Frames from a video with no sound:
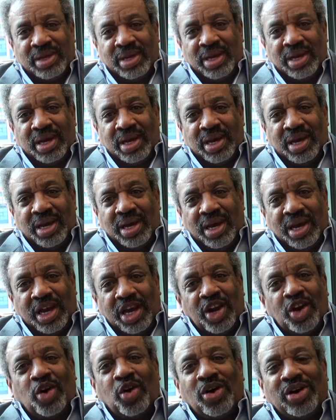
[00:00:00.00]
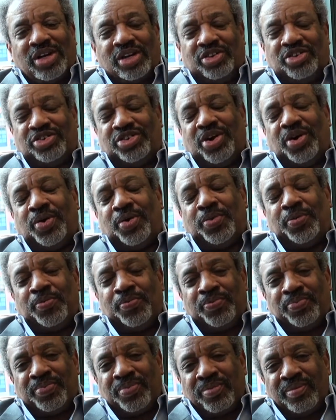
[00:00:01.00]
can be done. It can
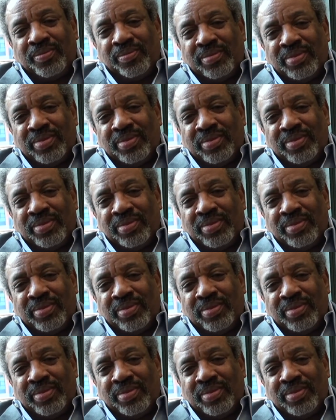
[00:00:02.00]
happen.